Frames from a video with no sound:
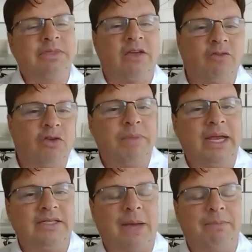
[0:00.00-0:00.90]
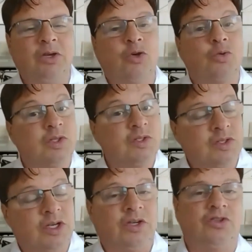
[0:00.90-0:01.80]
have you picked up in your
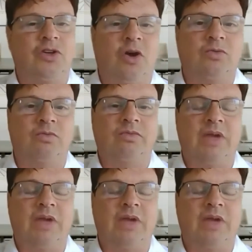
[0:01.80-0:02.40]
research on